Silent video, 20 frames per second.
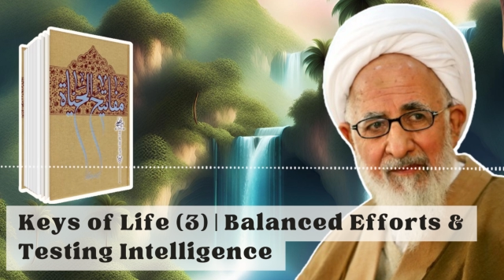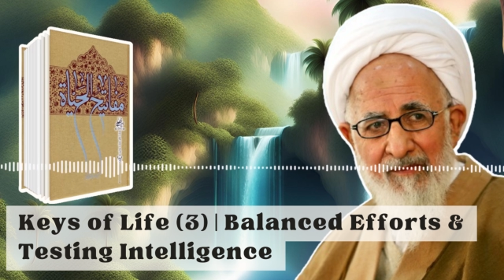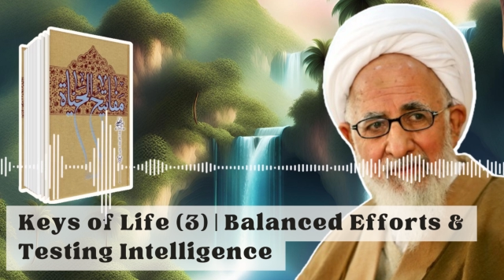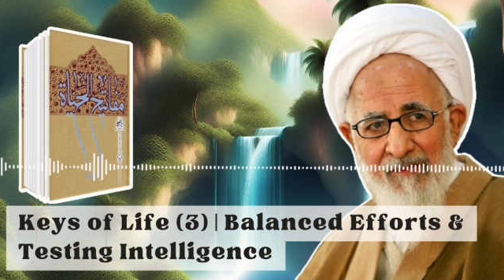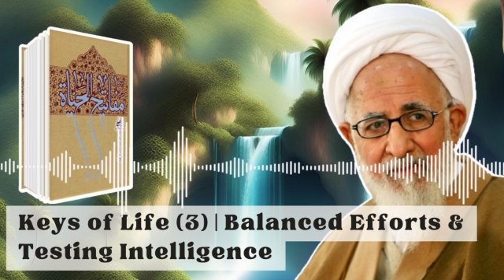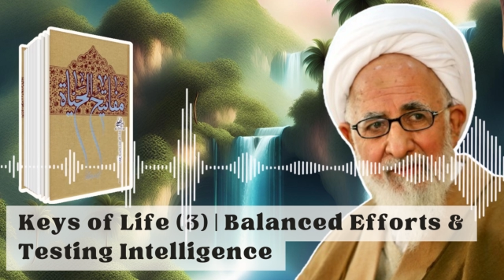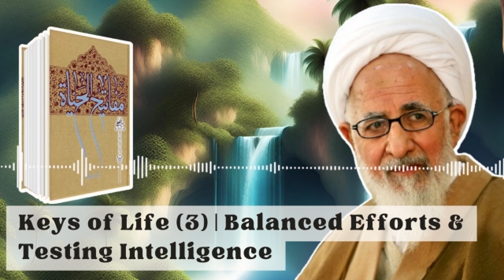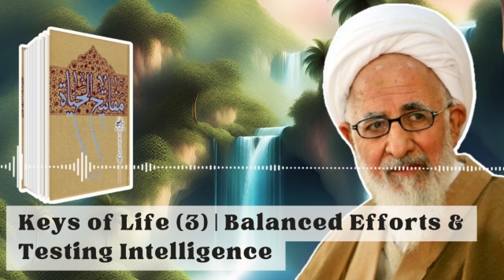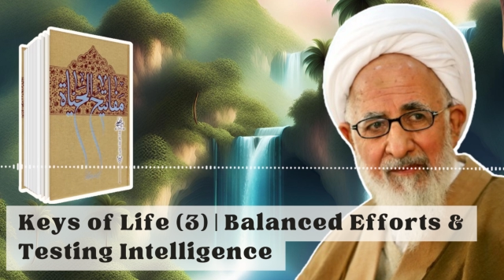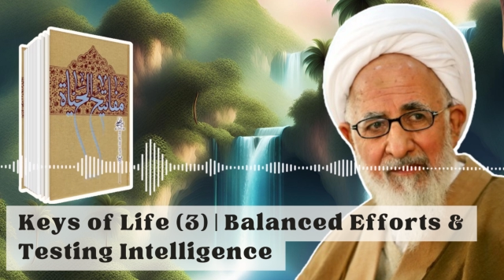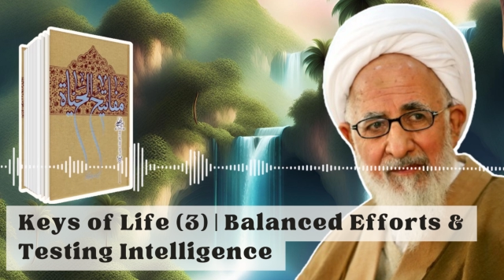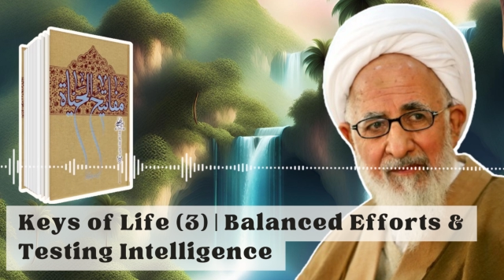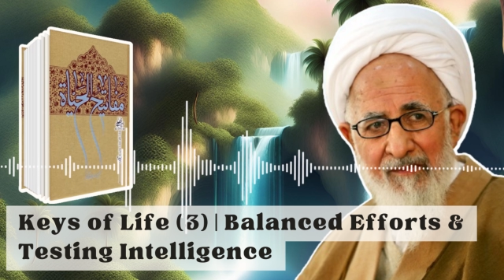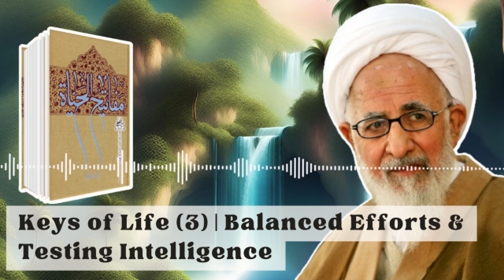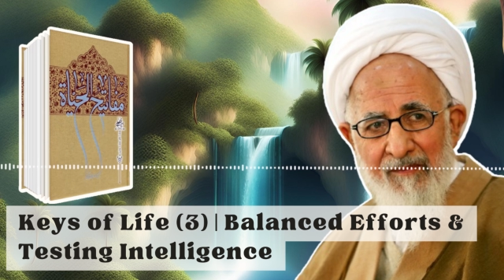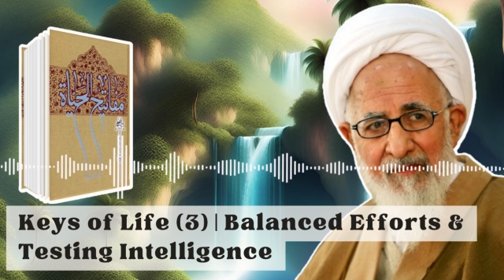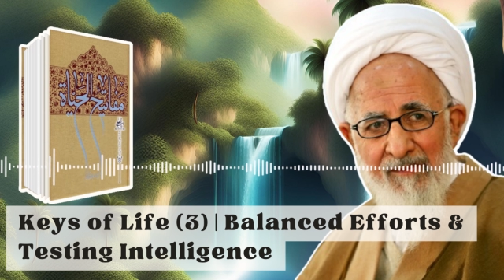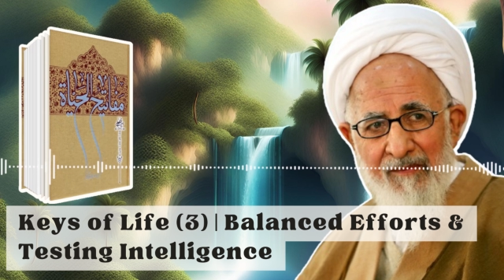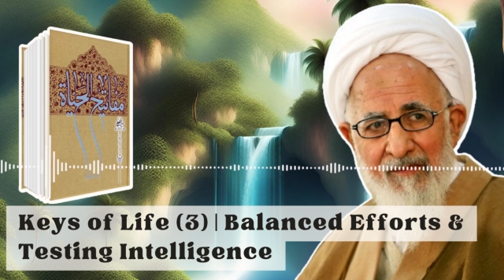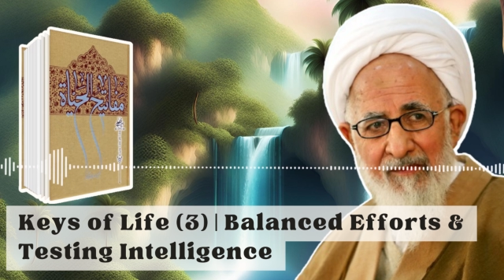prevent
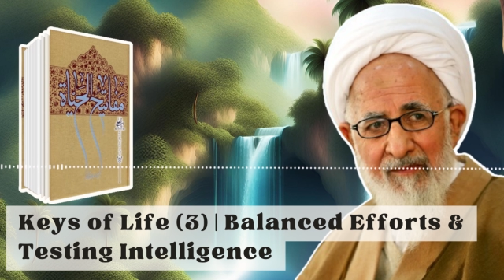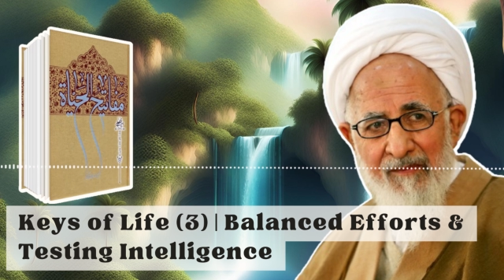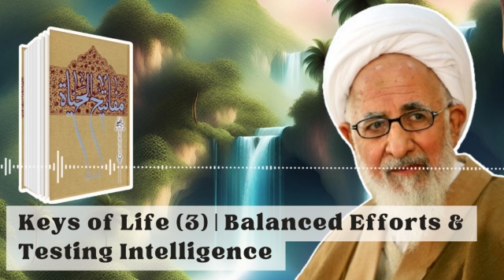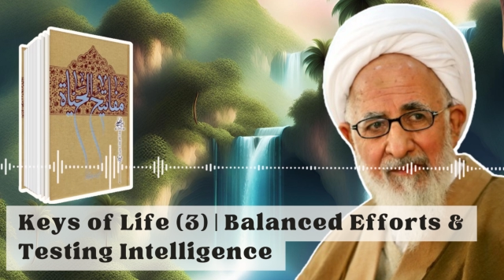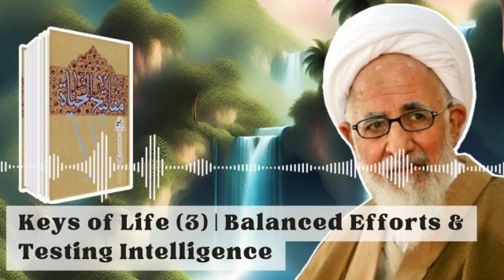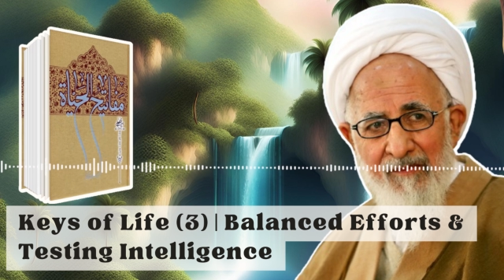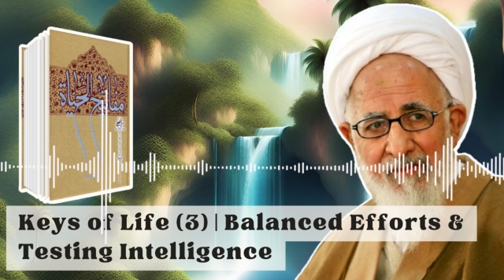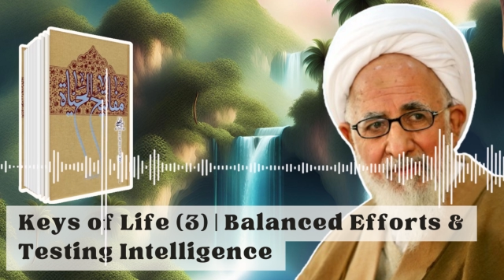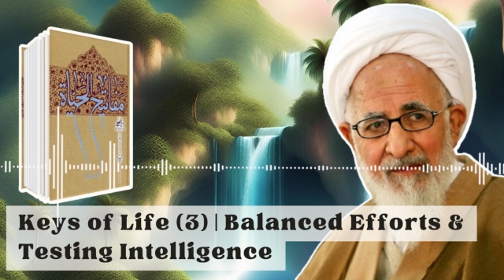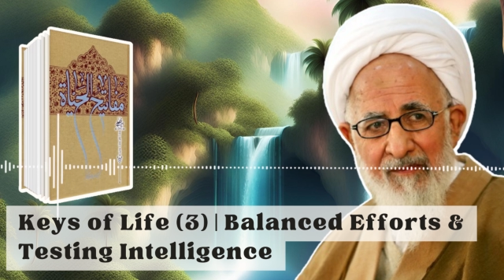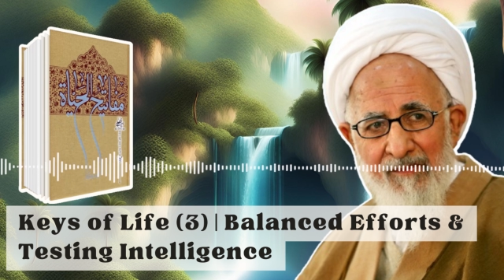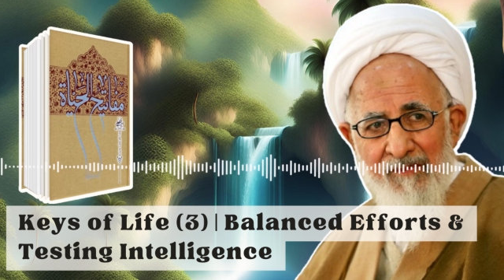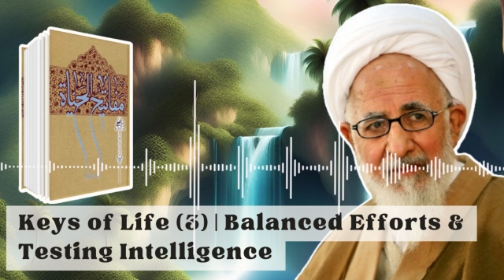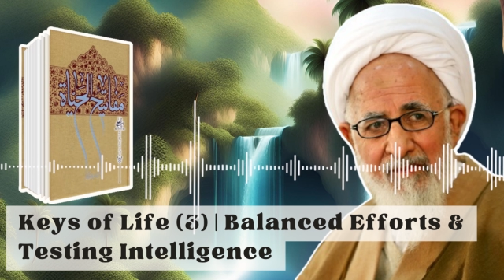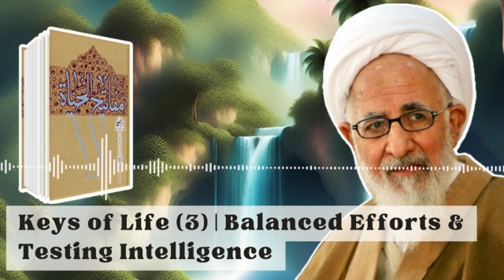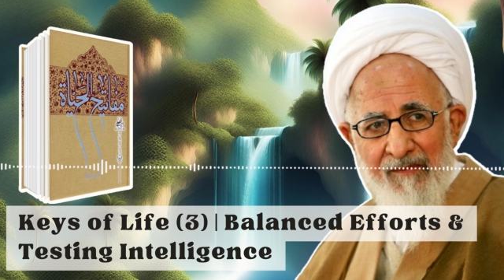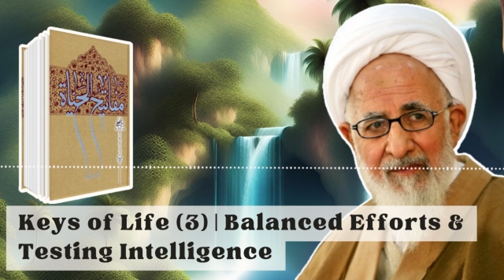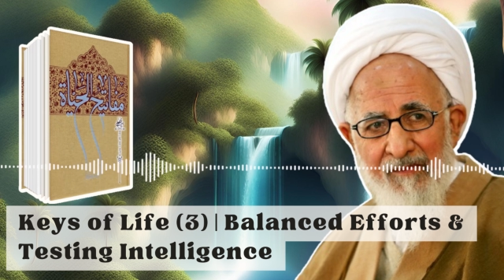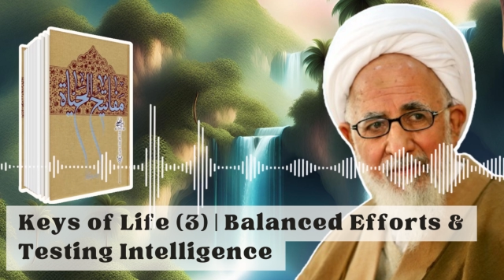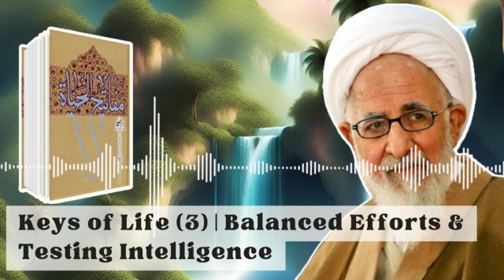someone from reaching a very
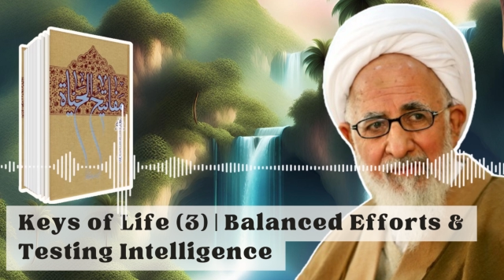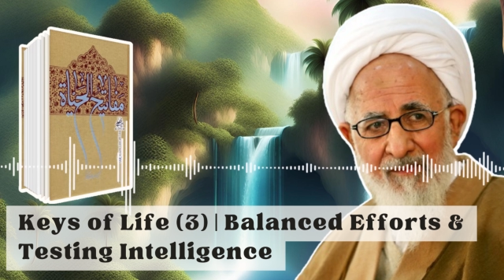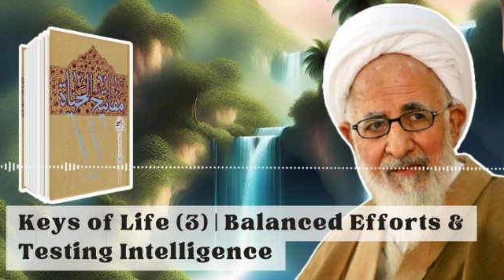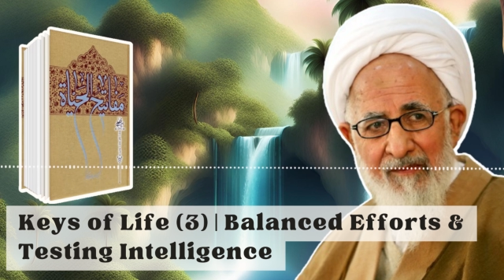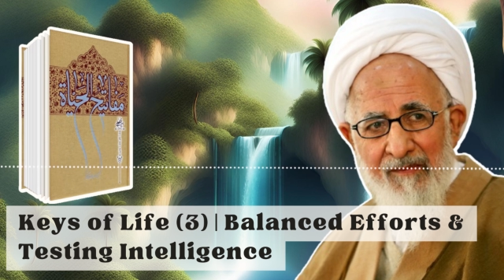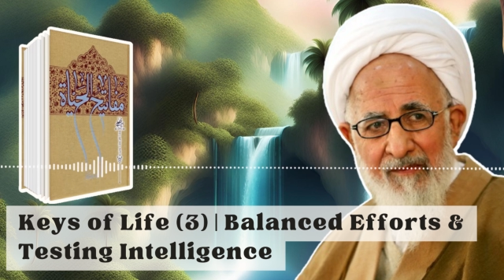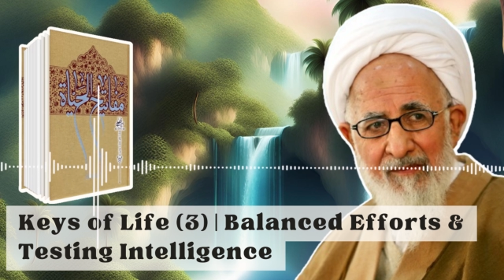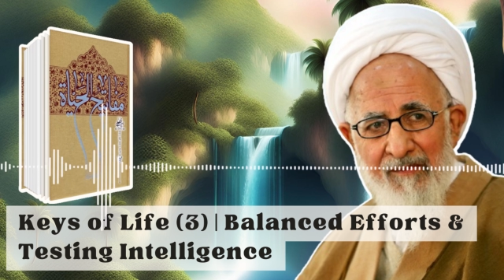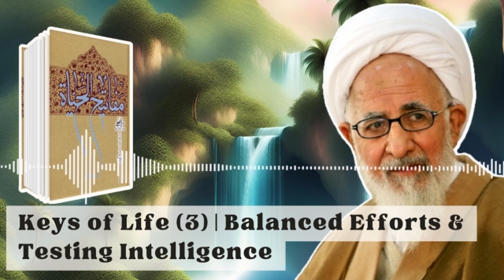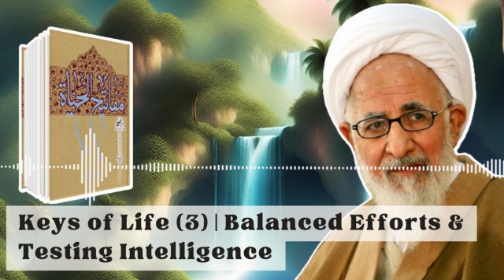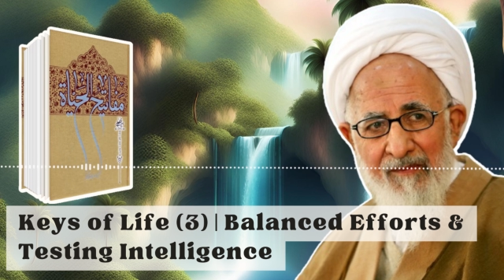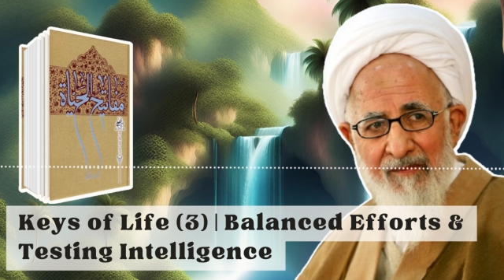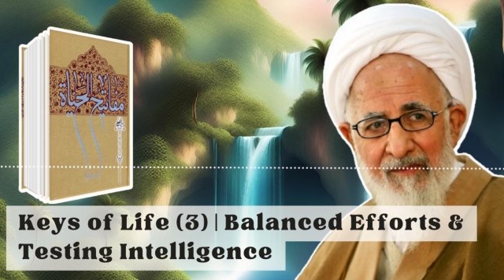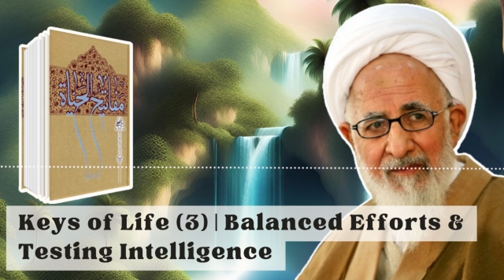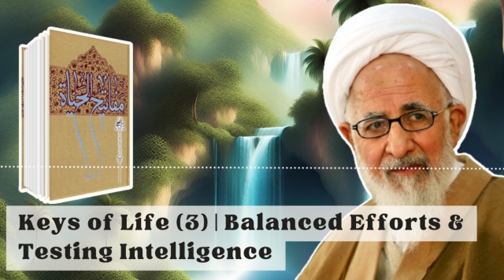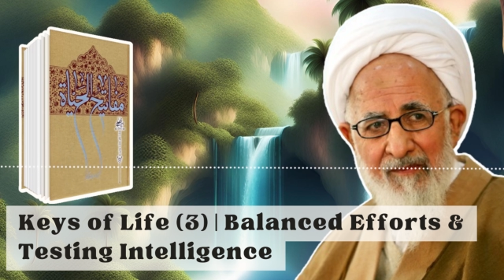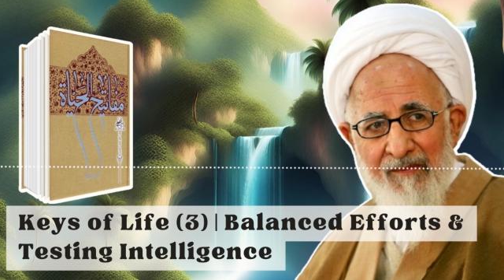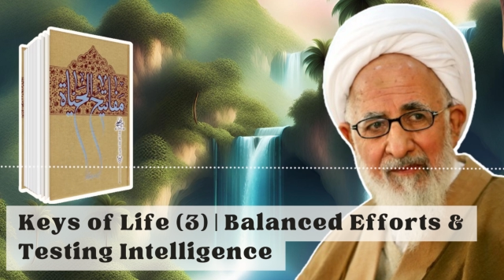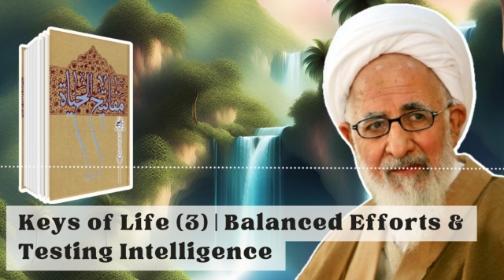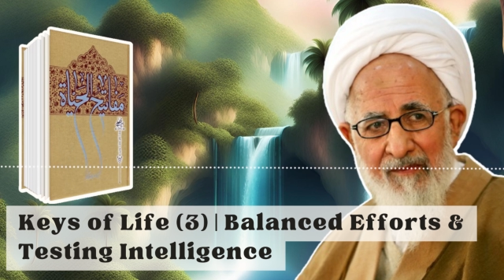high status is